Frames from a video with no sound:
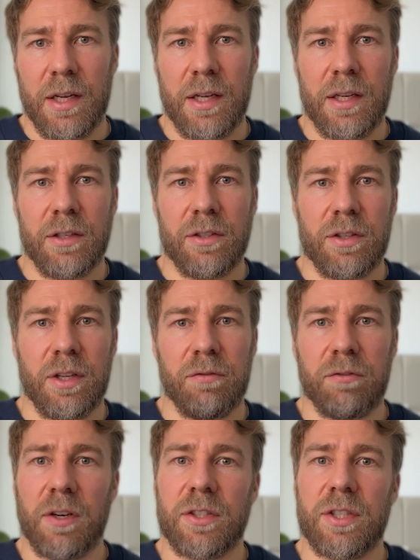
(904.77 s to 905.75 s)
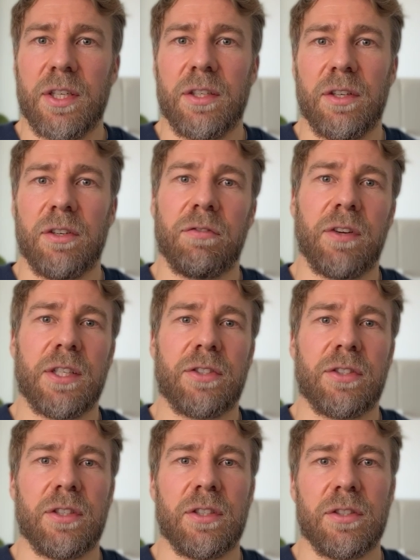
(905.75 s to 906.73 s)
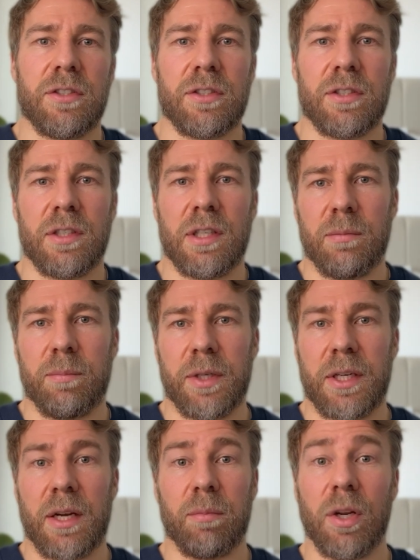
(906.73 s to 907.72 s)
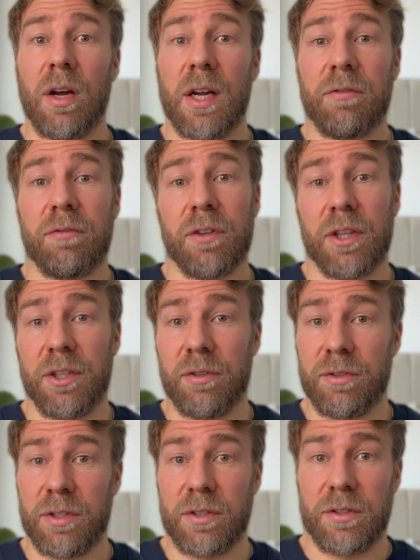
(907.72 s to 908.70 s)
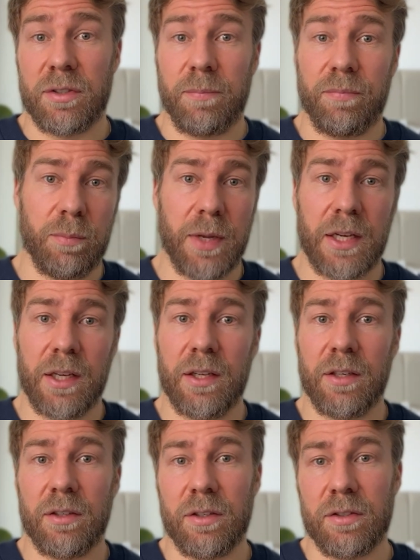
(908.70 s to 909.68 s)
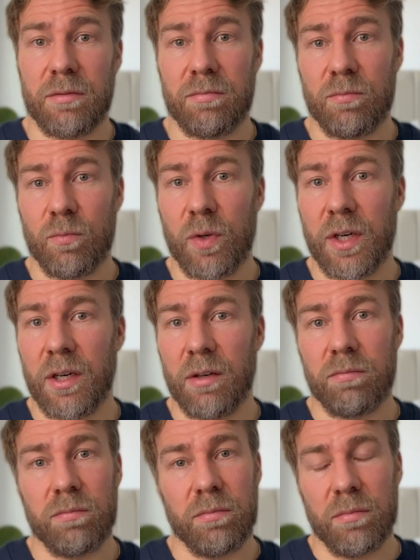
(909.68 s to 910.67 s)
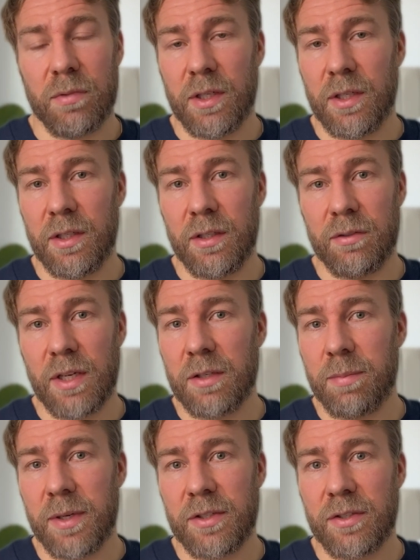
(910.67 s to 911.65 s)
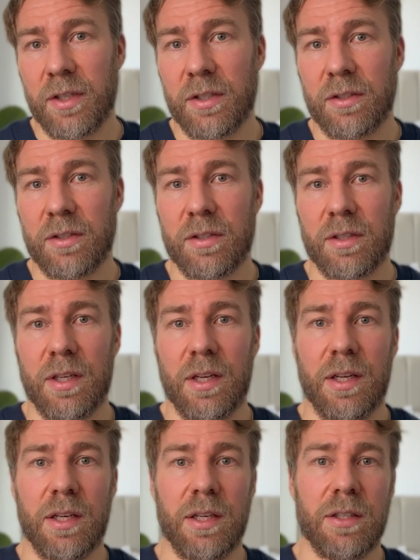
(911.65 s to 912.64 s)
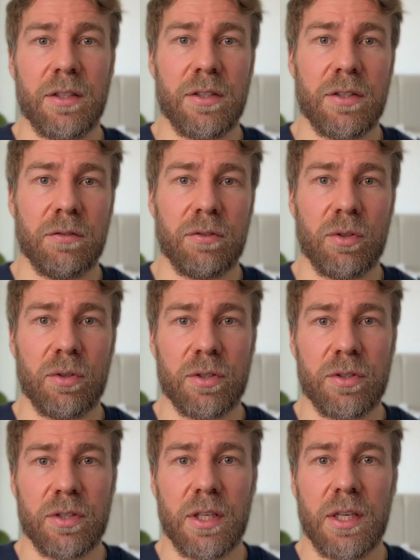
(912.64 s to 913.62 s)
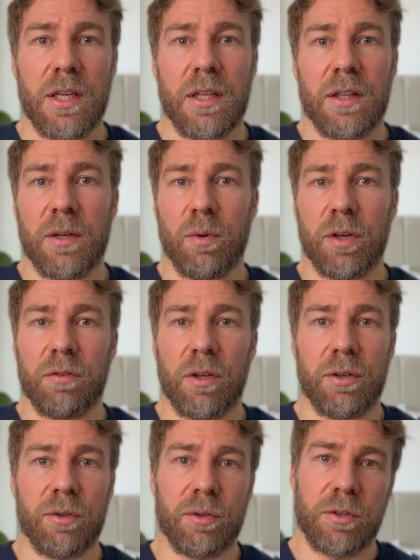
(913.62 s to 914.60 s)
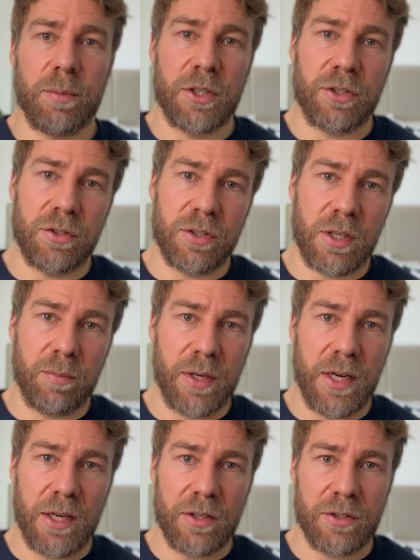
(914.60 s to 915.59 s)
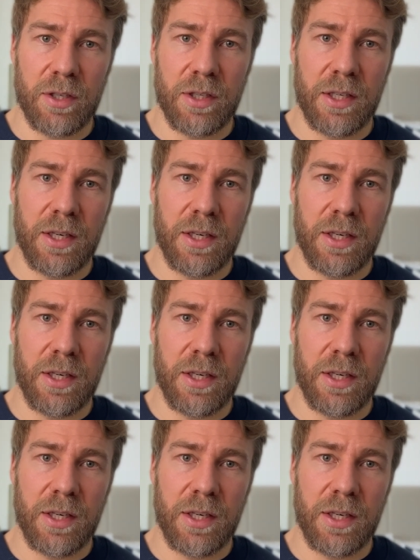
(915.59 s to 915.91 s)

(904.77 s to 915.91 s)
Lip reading: and the front-end interfaces become live for the users. Back-end is where the database sits, and of course, the workflow and automations can be housed in